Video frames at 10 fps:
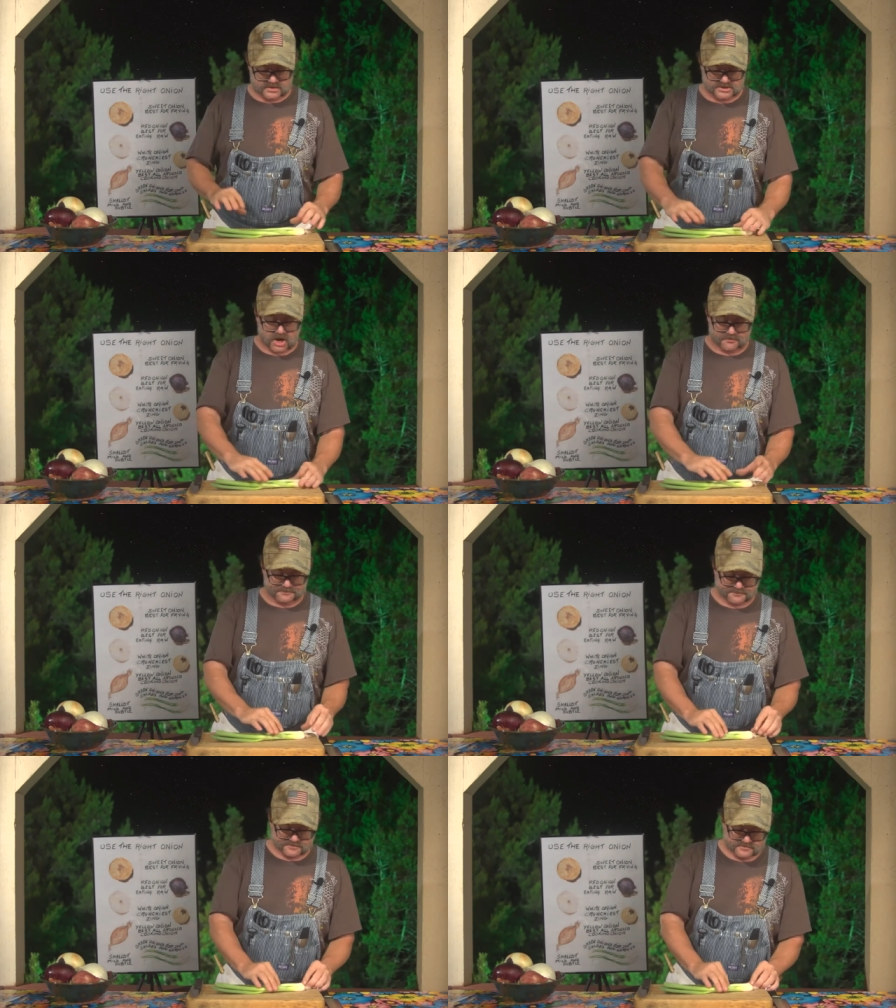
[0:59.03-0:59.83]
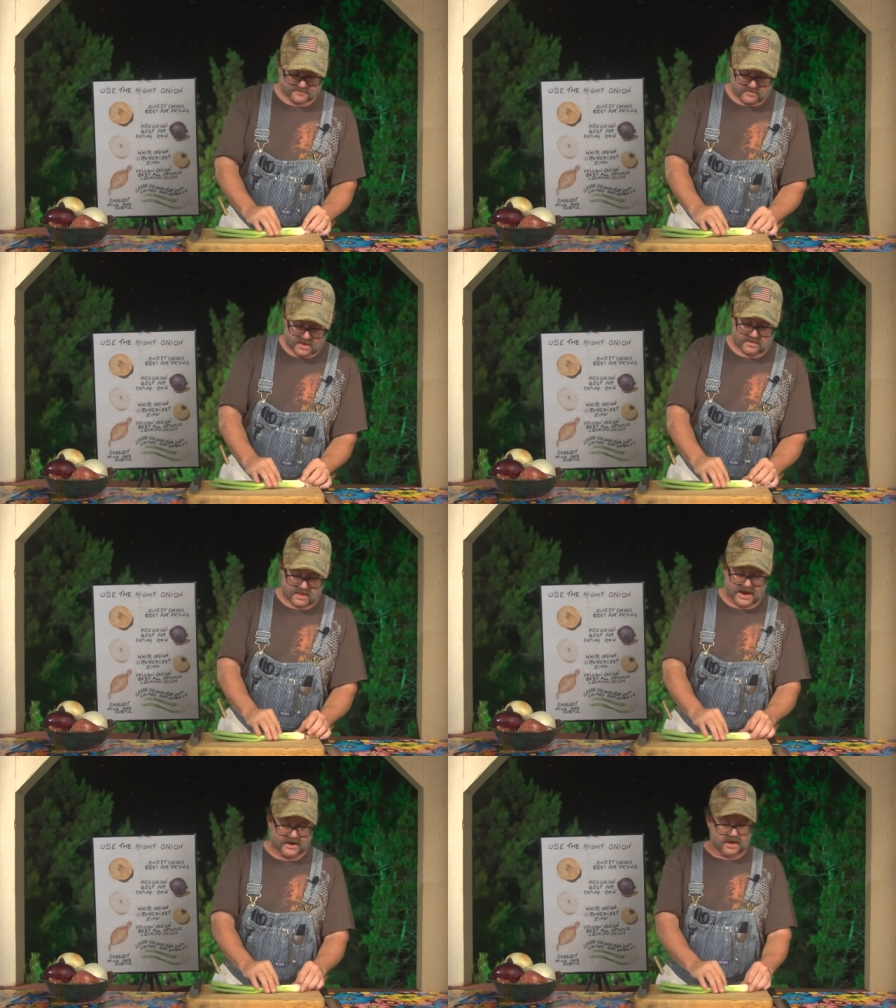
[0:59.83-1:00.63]
So
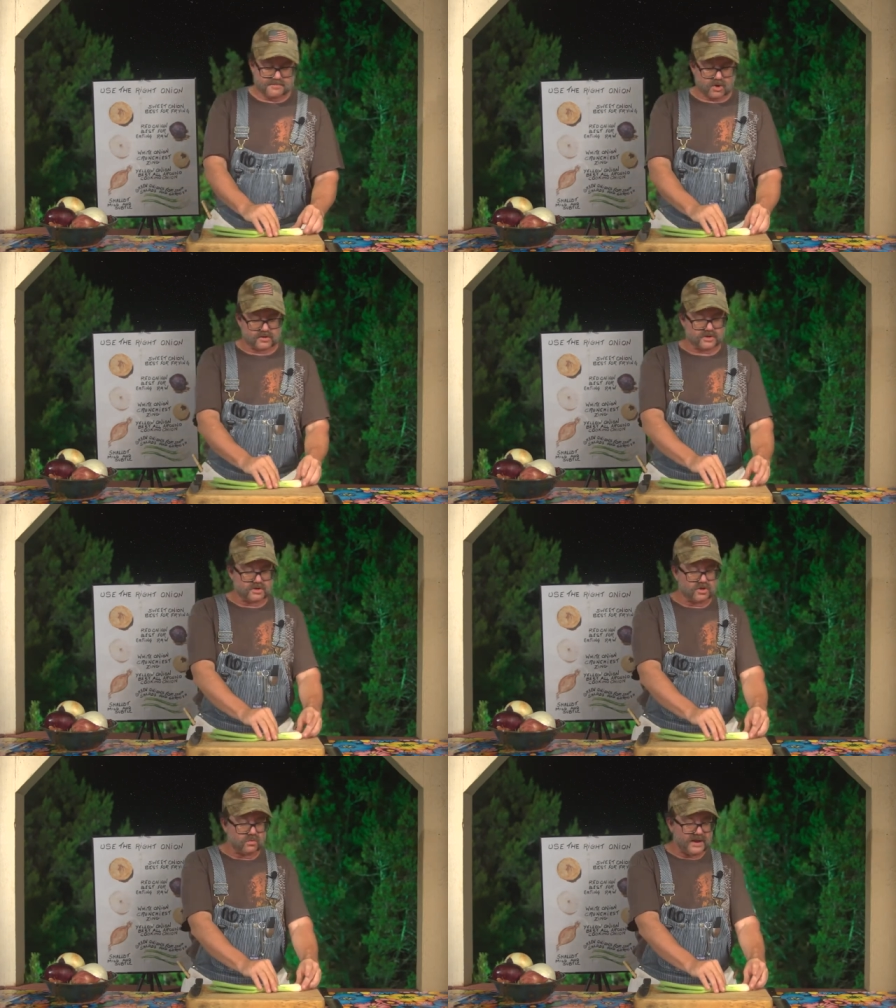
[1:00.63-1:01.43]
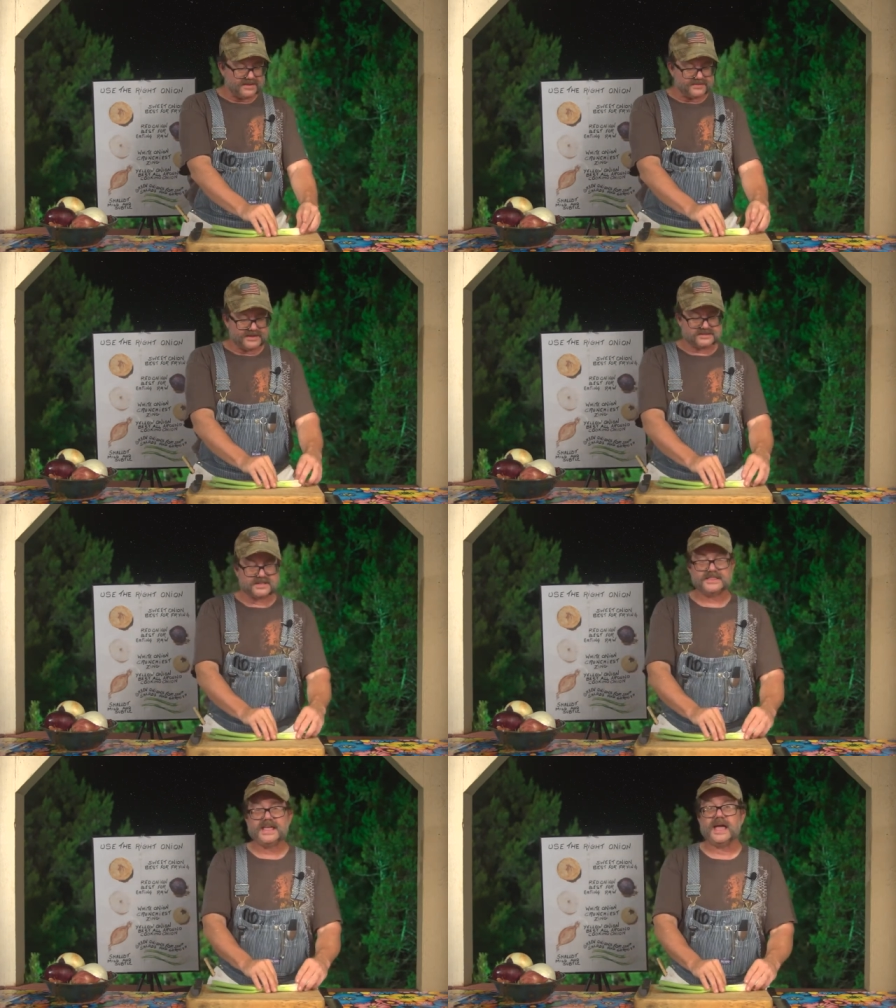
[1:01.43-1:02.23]
line up all your little white things
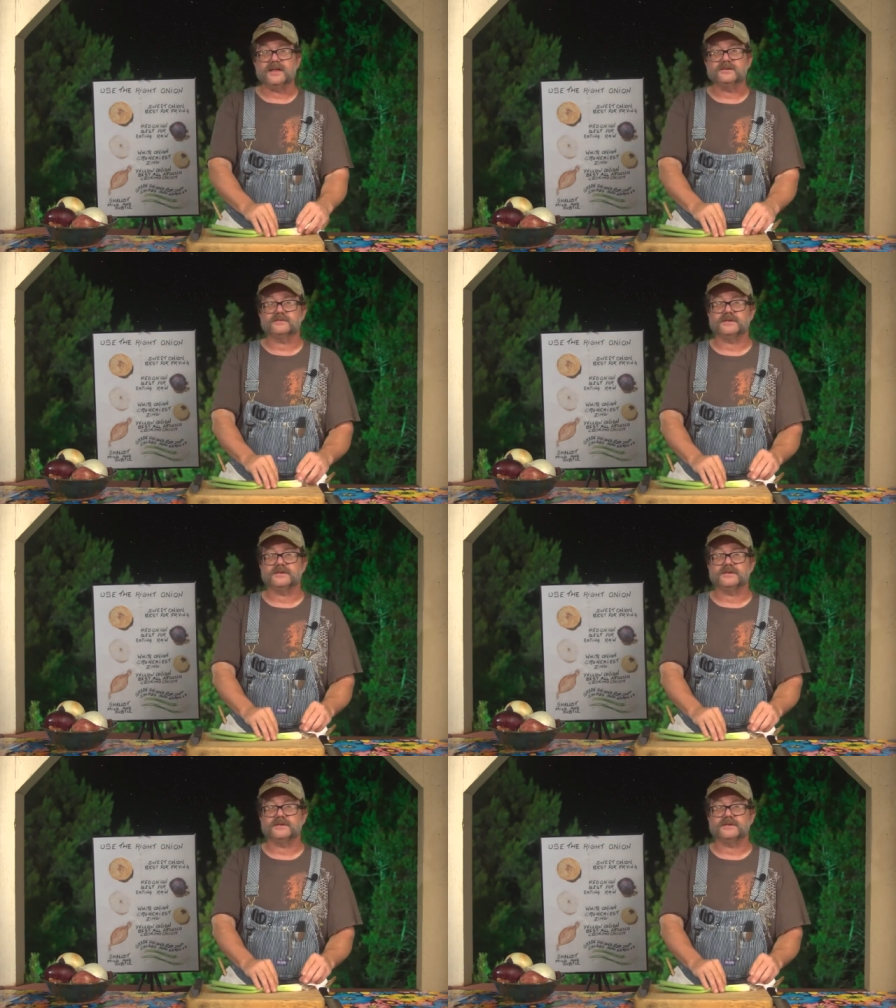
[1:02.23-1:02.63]
at the end.